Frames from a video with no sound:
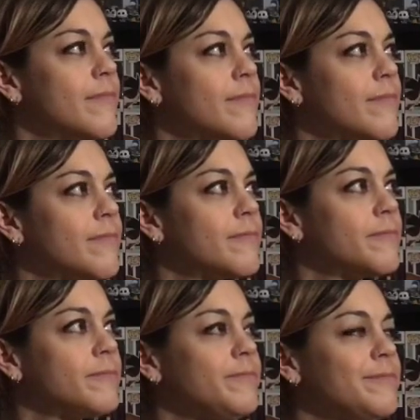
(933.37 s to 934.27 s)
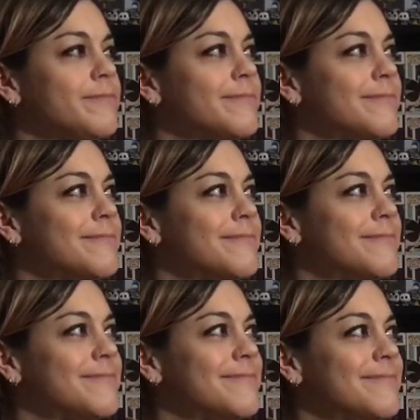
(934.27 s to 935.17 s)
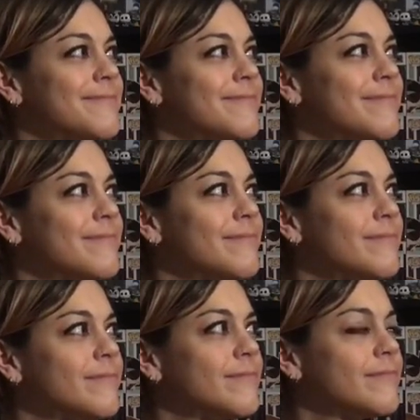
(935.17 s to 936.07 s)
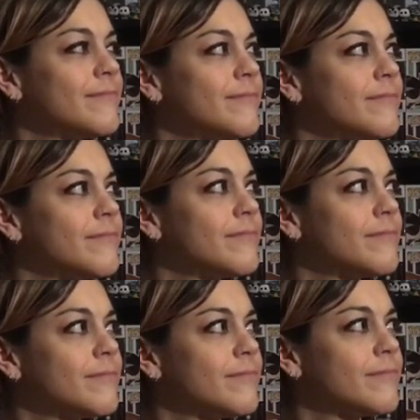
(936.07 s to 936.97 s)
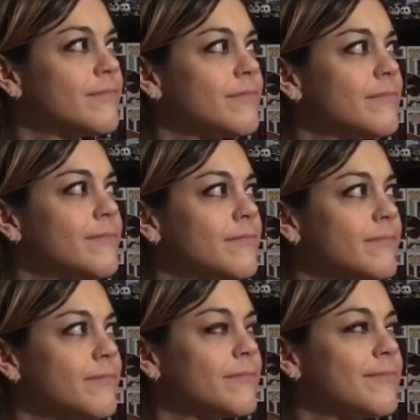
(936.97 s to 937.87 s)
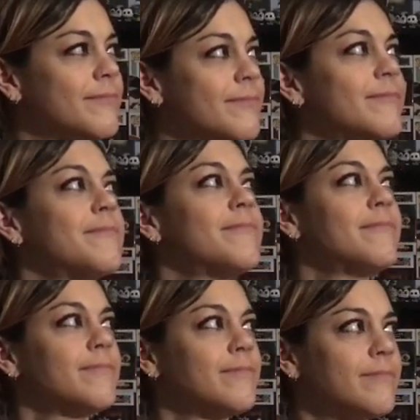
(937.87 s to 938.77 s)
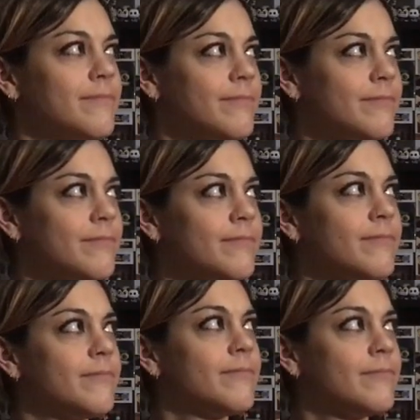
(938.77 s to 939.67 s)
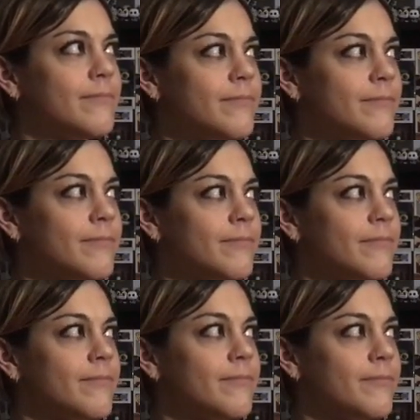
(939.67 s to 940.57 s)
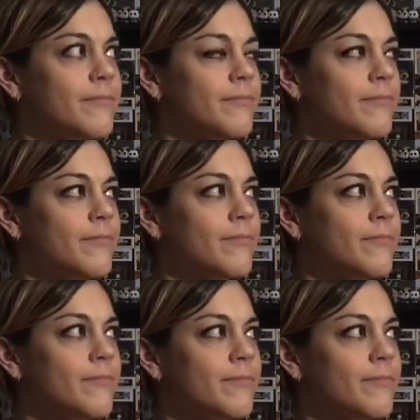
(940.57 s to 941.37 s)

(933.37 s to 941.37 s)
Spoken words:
The person shown says nothing.